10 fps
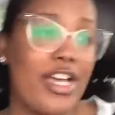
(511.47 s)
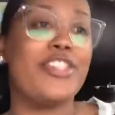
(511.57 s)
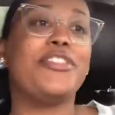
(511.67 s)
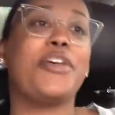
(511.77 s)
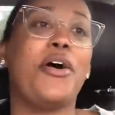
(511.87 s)

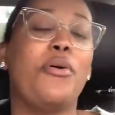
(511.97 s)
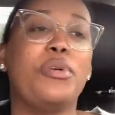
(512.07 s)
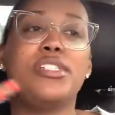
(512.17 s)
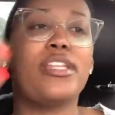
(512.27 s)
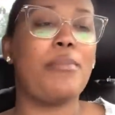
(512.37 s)
so,
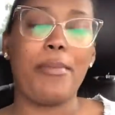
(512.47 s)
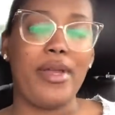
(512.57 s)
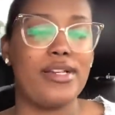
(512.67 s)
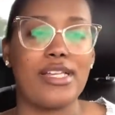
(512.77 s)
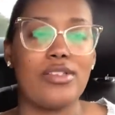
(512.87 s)
which is at my
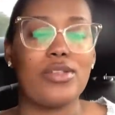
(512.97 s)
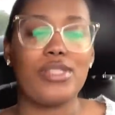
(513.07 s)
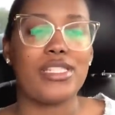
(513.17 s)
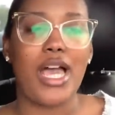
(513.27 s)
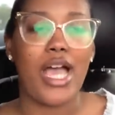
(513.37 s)
parents' house, so it's
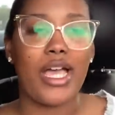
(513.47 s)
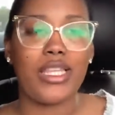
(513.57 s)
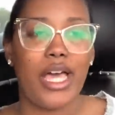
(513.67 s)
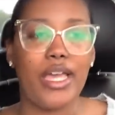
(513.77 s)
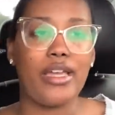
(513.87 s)
not
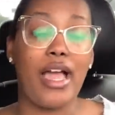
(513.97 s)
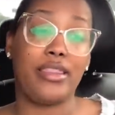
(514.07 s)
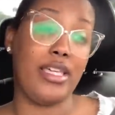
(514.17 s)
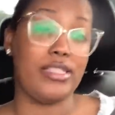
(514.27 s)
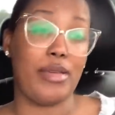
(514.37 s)
like, I
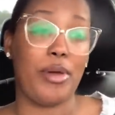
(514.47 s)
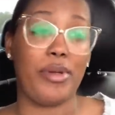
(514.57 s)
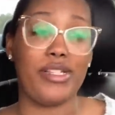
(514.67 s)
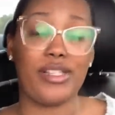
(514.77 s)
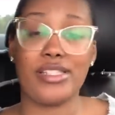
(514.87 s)
think it's at my
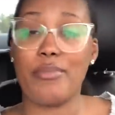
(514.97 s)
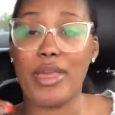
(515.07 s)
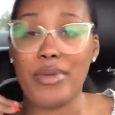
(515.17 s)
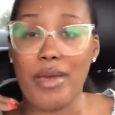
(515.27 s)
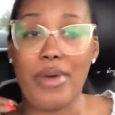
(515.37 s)
parents' house, it may
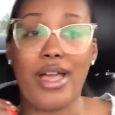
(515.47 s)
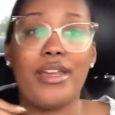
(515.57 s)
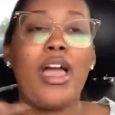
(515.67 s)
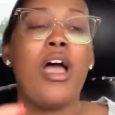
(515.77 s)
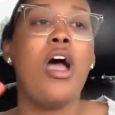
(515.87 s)
be at mine.
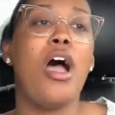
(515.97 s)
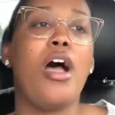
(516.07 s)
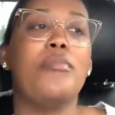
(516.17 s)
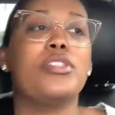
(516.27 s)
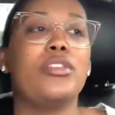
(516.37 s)

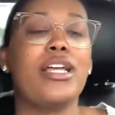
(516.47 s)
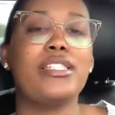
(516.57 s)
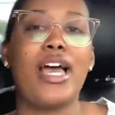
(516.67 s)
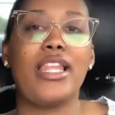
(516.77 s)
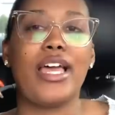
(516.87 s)
Um, so that's
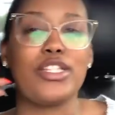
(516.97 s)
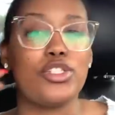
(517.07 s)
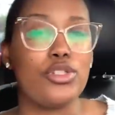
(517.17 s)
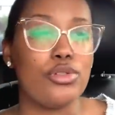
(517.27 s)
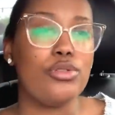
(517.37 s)
not like
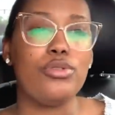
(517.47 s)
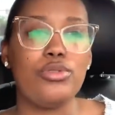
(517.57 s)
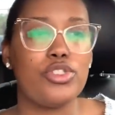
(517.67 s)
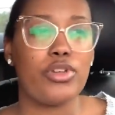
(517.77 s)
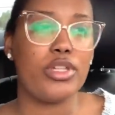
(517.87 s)
too
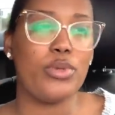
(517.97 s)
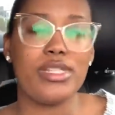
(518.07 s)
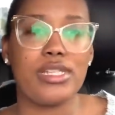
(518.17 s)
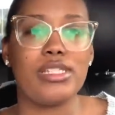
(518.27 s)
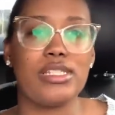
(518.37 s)
strenuous
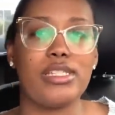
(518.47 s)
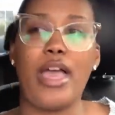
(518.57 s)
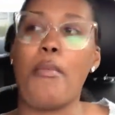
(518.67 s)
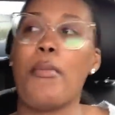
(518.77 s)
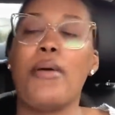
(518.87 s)
because it's at
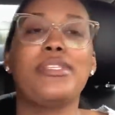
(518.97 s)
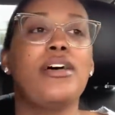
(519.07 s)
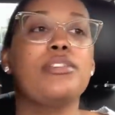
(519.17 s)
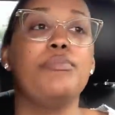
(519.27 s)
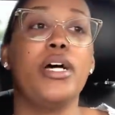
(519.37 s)
my mom's
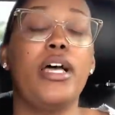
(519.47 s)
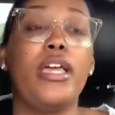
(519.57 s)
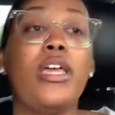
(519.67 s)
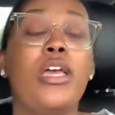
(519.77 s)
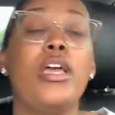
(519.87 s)
house, but
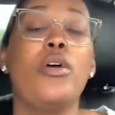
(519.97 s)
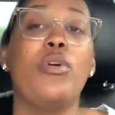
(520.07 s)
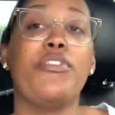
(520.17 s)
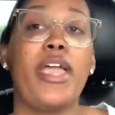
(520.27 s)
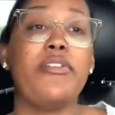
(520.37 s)

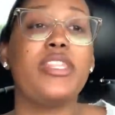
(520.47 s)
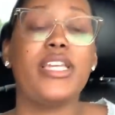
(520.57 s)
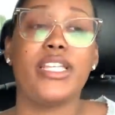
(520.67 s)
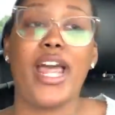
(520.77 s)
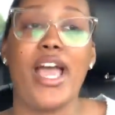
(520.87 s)
with everything
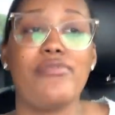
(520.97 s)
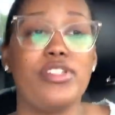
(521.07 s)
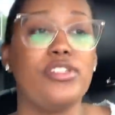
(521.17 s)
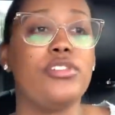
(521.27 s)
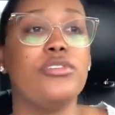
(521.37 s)
that I have to
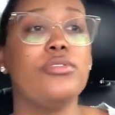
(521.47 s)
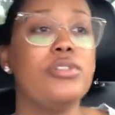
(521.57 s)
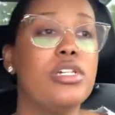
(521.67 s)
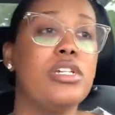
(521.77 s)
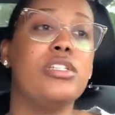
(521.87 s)
do,
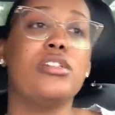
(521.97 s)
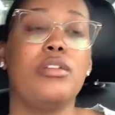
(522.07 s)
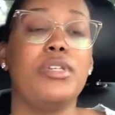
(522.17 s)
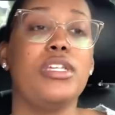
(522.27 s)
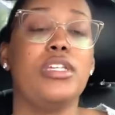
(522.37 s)
it's gonna
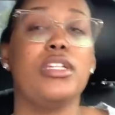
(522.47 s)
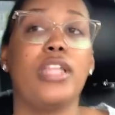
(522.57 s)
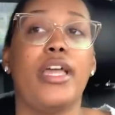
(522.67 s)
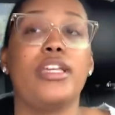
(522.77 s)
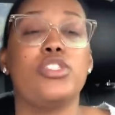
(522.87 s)
be
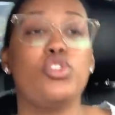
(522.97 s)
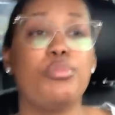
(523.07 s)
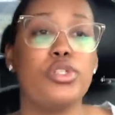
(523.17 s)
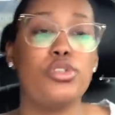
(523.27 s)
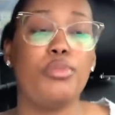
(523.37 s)
like
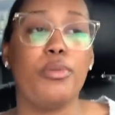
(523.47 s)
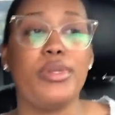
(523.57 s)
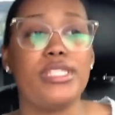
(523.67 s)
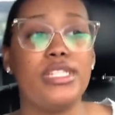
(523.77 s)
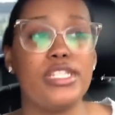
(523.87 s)
super, super
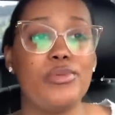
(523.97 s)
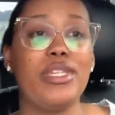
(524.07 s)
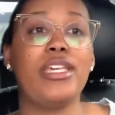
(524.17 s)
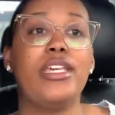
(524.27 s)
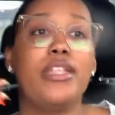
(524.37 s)
busy this
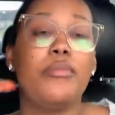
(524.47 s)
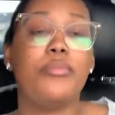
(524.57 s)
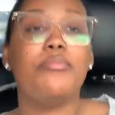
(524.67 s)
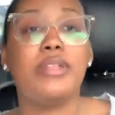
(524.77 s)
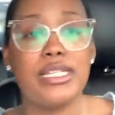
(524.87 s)
weekend.
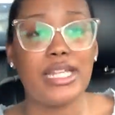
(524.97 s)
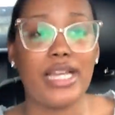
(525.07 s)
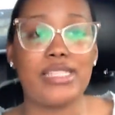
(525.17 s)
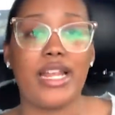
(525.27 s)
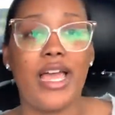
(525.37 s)
Plus, like I
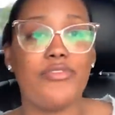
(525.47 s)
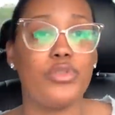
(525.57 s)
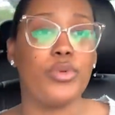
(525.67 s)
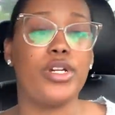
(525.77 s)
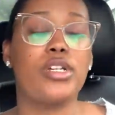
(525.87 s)
said, I have to
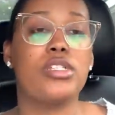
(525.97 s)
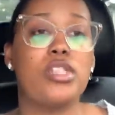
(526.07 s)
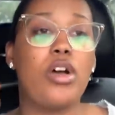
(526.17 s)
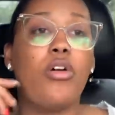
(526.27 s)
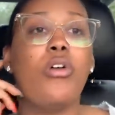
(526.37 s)
work.
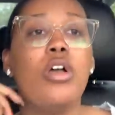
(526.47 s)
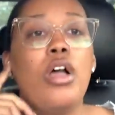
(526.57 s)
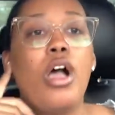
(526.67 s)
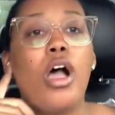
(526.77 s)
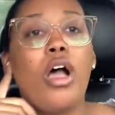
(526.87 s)
So
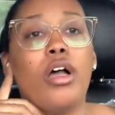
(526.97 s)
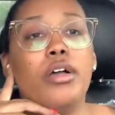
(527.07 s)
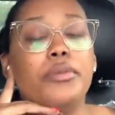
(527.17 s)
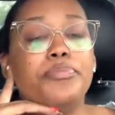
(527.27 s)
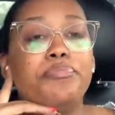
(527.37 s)

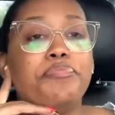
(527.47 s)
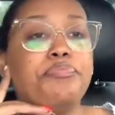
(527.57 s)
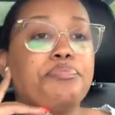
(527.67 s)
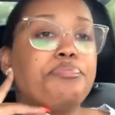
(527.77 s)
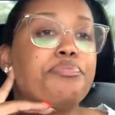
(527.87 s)
um
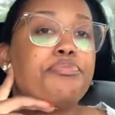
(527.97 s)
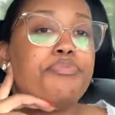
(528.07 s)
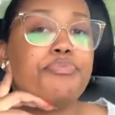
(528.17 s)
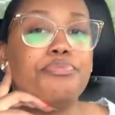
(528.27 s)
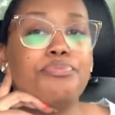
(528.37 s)

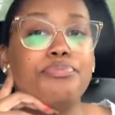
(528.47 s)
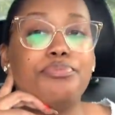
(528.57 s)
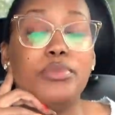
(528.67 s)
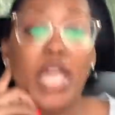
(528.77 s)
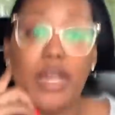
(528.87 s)

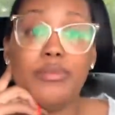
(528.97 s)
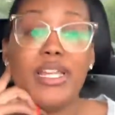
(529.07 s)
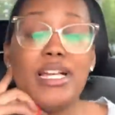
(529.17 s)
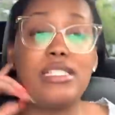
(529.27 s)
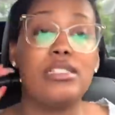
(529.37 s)
yeah,
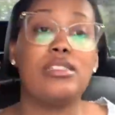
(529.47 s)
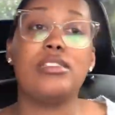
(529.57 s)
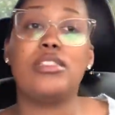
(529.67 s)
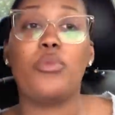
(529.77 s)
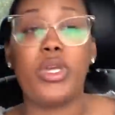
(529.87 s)
that's
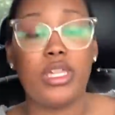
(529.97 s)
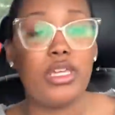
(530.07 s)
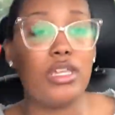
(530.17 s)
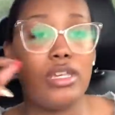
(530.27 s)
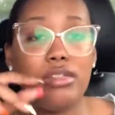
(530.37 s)
the
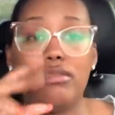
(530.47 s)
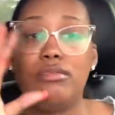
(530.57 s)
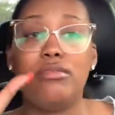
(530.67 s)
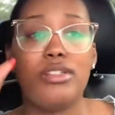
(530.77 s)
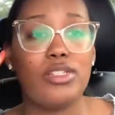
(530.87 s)
weekend.
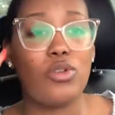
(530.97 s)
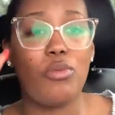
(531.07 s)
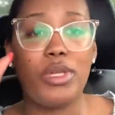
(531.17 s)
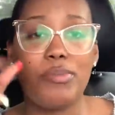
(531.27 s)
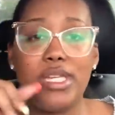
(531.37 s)
It's gonna
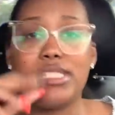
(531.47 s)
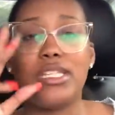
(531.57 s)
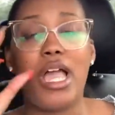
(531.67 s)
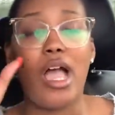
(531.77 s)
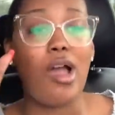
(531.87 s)
be busy,
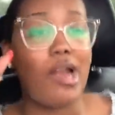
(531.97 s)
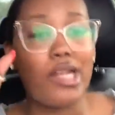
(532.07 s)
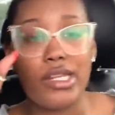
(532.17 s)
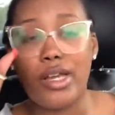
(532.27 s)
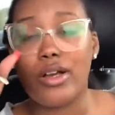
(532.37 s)
I already
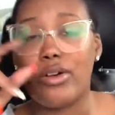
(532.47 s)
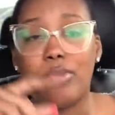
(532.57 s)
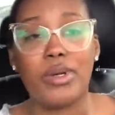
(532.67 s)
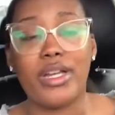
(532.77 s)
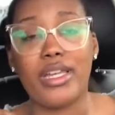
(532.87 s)
know,
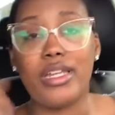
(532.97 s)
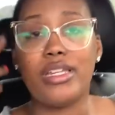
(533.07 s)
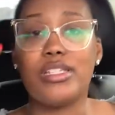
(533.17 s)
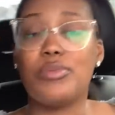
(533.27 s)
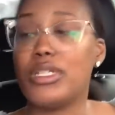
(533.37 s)
but it
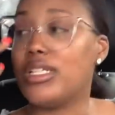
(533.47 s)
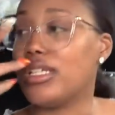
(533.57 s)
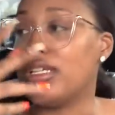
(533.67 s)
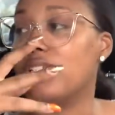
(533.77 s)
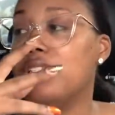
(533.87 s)
is what it
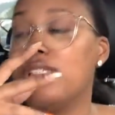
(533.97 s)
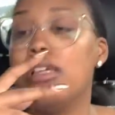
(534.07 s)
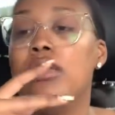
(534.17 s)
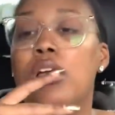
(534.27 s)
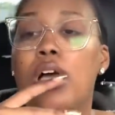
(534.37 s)
is.
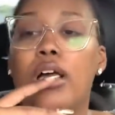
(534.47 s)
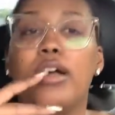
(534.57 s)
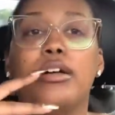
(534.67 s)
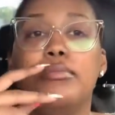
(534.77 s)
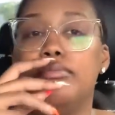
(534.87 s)

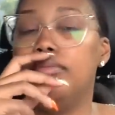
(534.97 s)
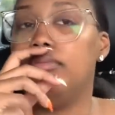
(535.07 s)
Um,